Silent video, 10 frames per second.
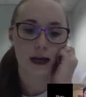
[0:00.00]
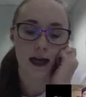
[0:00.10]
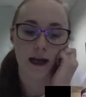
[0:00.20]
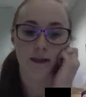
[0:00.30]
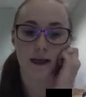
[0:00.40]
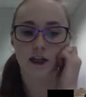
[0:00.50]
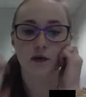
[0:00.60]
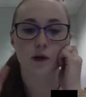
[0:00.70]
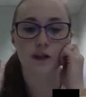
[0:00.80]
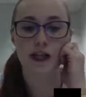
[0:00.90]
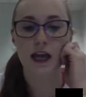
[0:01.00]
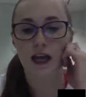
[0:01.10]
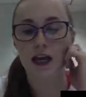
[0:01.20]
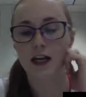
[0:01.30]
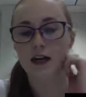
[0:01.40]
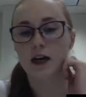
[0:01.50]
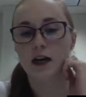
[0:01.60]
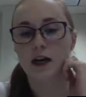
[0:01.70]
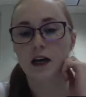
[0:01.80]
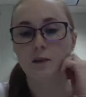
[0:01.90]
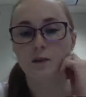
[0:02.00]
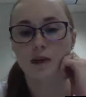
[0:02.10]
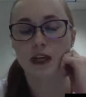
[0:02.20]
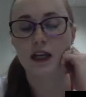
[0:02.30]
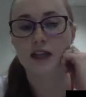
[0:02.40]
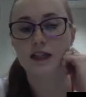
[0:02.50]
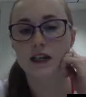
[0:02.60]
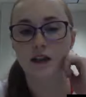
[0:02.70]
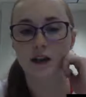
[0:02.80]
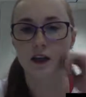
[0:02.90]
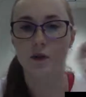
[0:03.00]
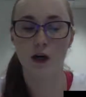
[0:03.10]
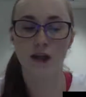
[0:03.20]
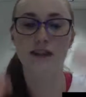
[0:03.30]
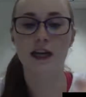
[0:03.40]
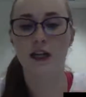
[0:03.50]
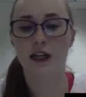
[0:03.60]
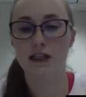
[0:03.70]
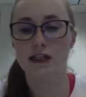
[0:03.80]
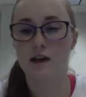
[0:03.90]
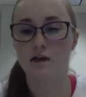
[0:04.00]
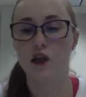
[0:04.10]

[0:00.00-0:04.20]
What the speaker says: And then towards the end, the kids that like were excelling and stuff,